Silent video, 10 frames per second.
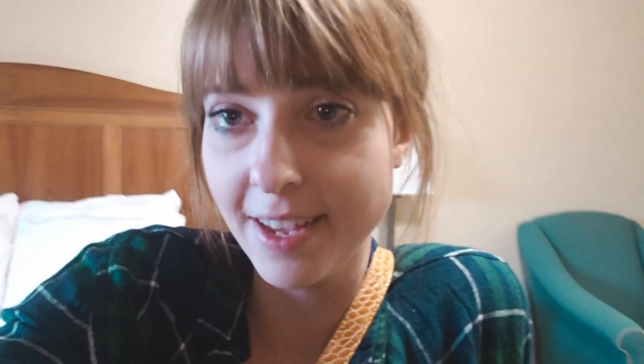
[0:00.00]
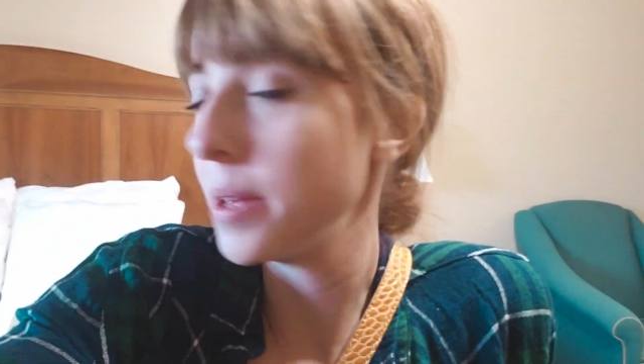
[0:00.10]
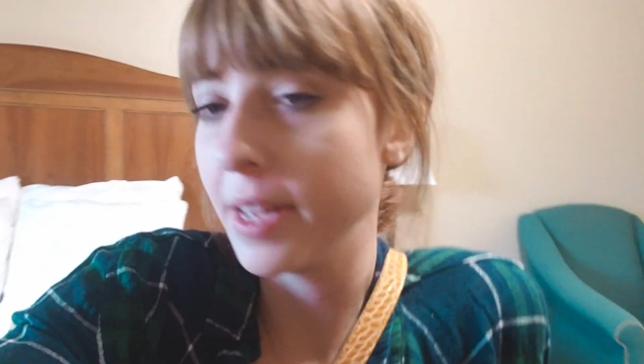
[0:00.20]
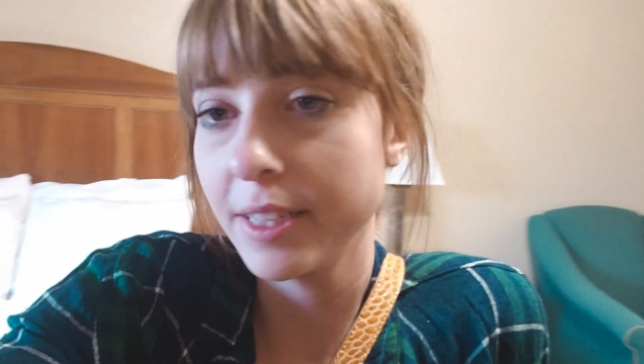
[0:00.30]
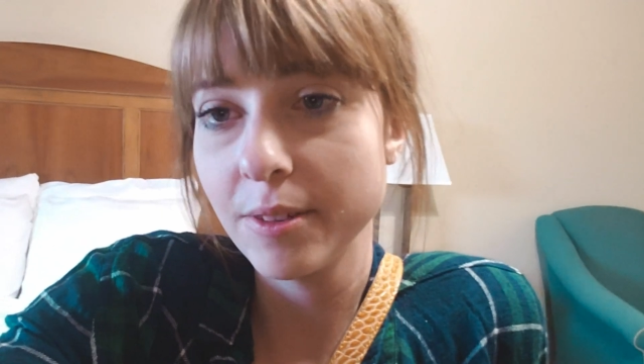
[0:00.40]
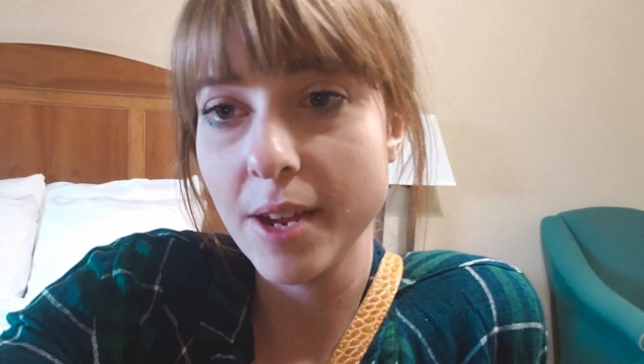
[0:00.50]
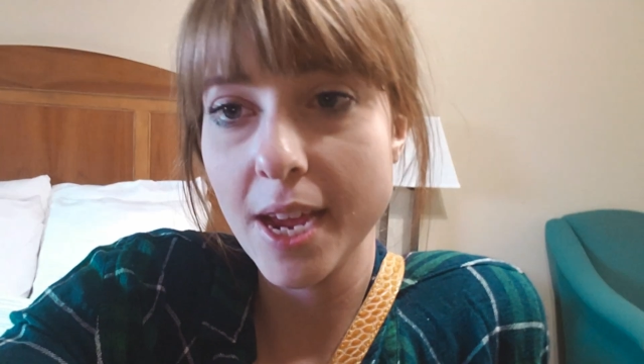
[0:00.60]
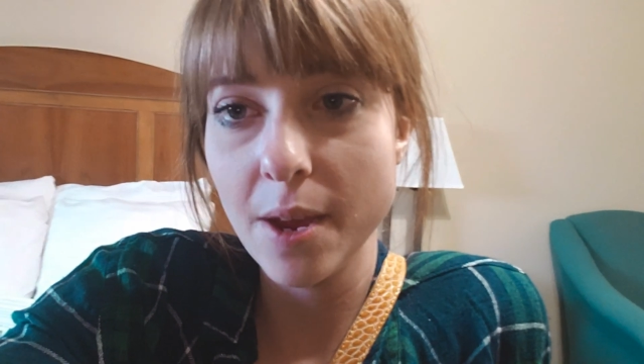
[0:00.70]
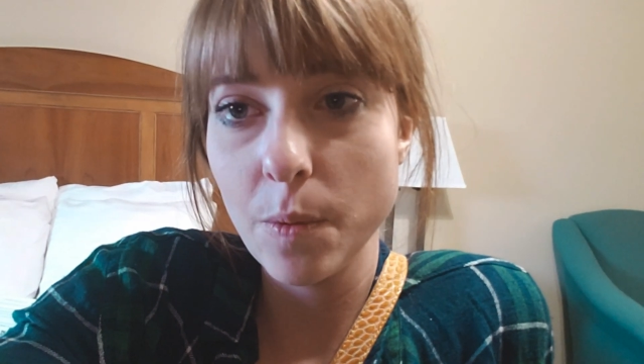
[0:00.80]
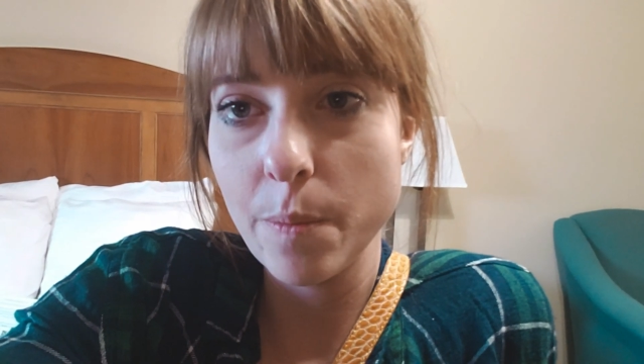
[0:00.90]
But that's
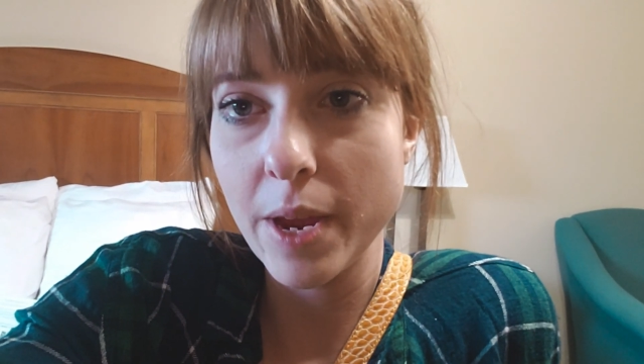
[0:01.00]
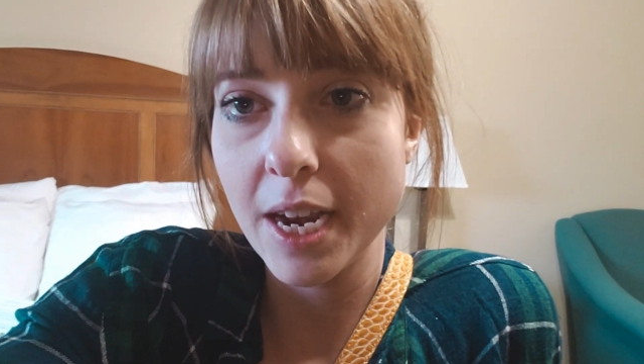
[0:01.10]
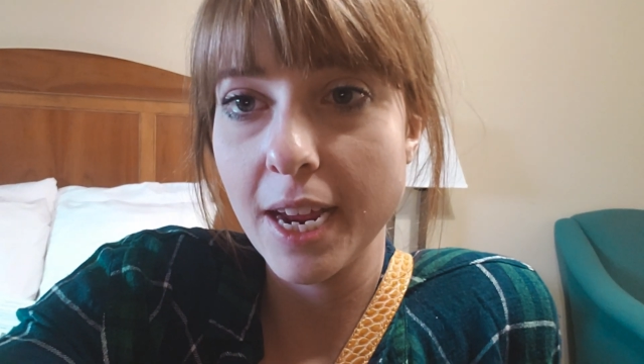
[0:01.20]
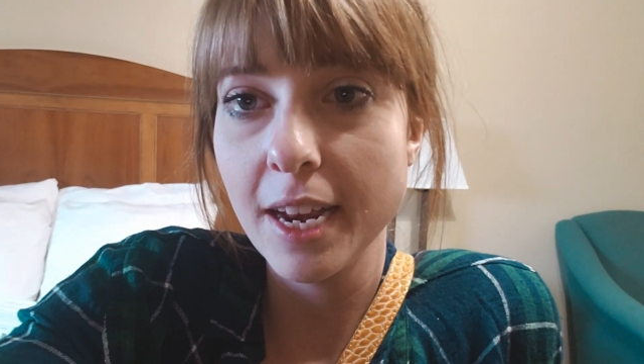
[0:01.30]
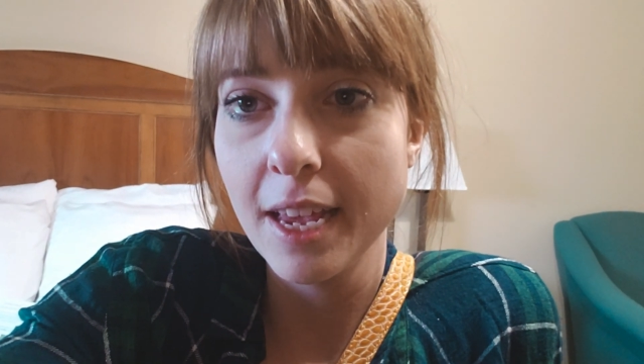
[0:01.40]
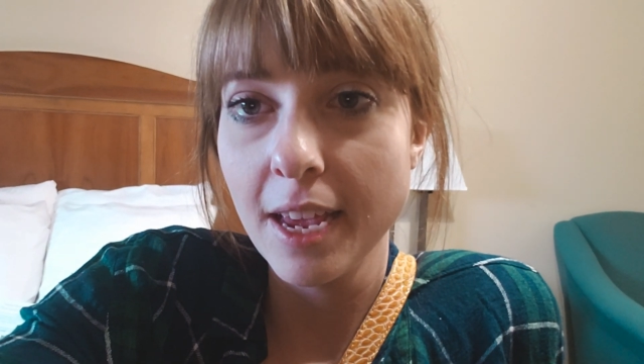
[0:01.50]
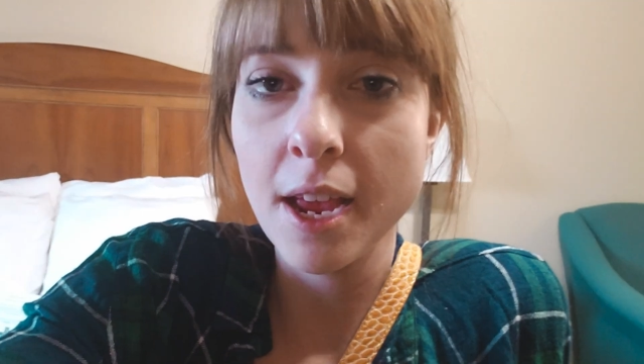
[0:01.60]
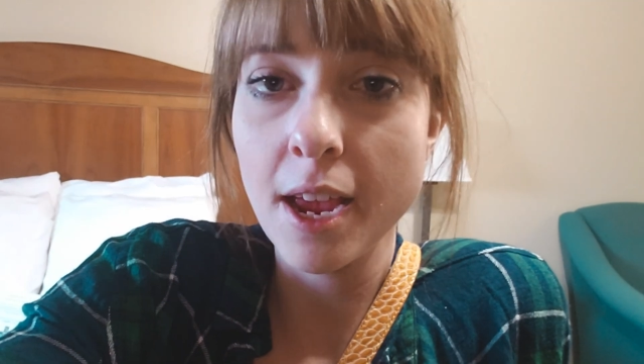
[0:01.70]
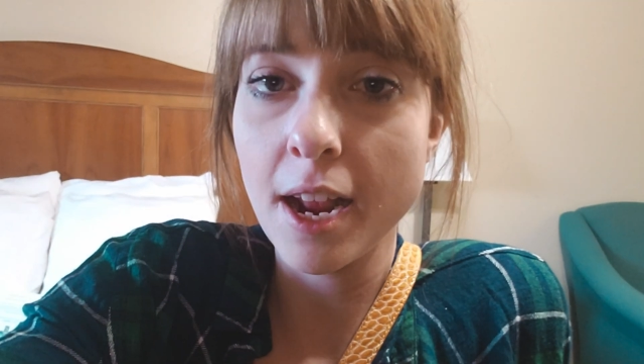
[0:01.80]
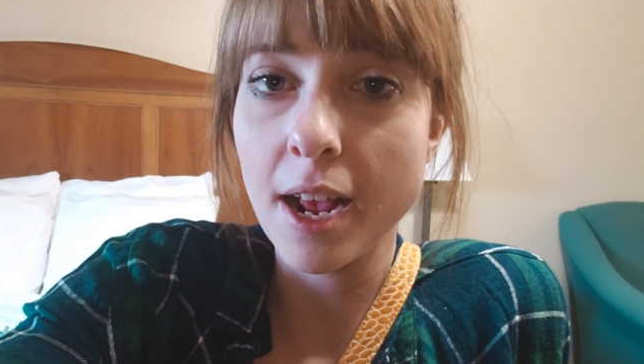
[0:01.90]
okay, we made it,
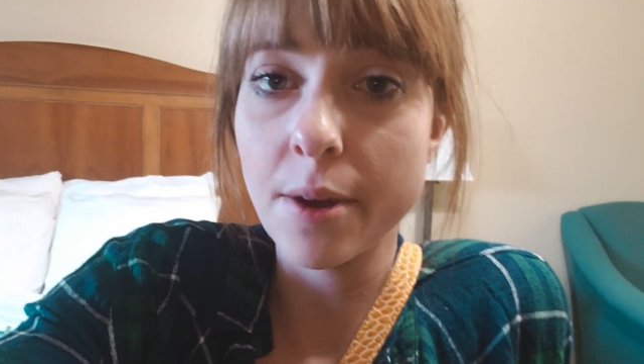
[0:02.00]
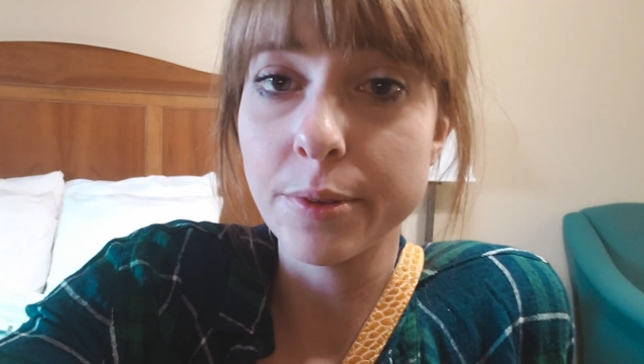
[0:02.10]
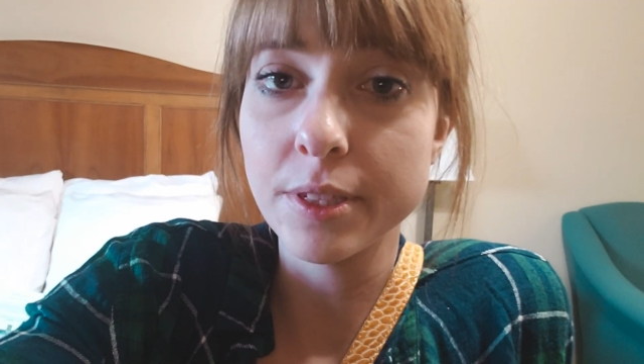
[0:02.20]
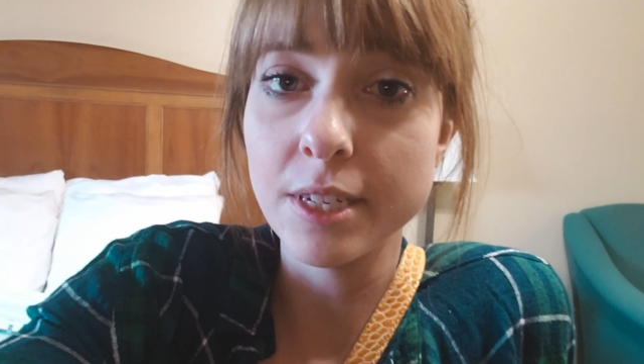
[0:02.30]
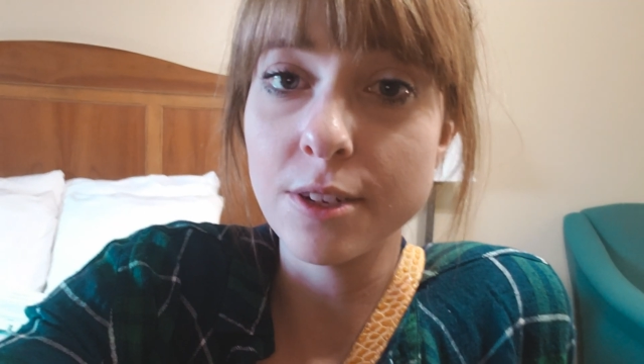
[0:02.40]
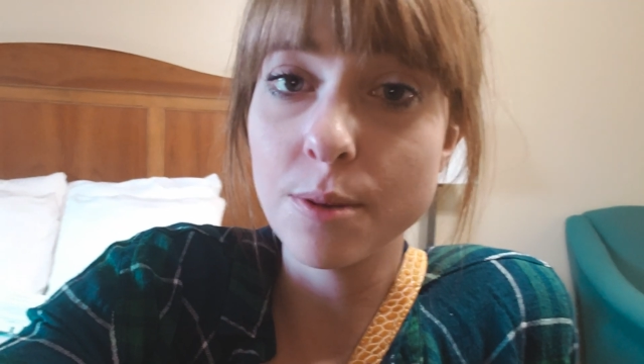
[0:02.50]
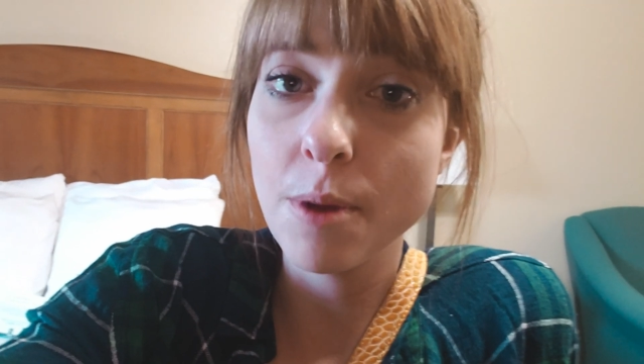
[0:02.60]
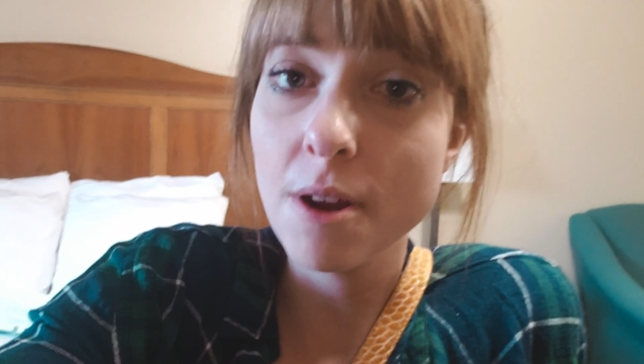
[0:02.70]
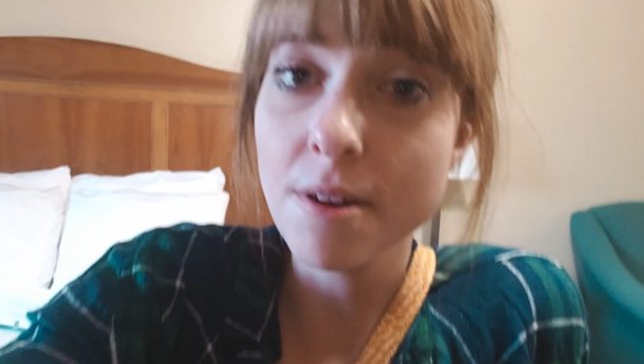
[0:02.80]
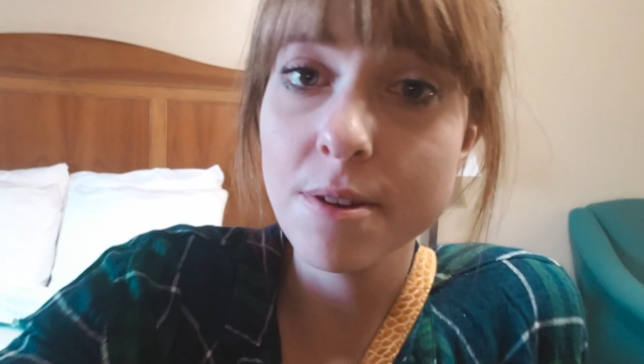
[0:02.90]
and I'll see you
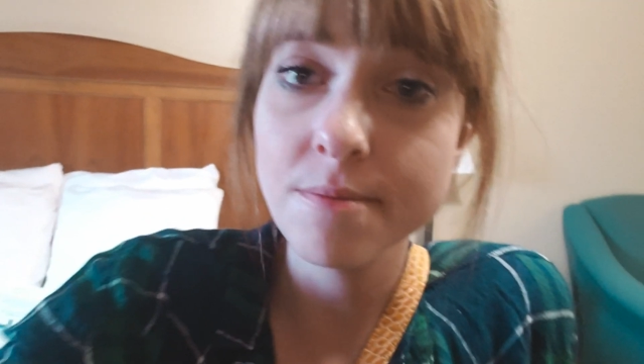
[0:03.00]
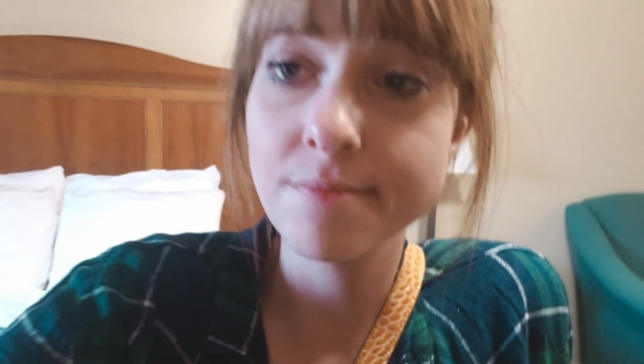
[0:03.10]
tomorrow.